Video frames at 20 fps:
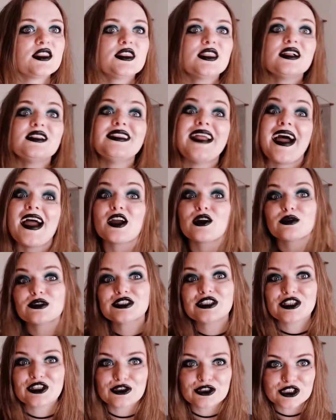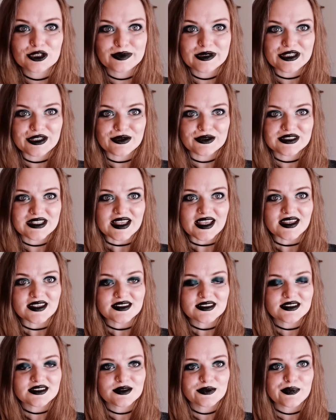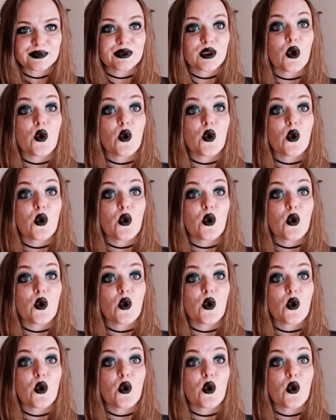the language that you should be using is,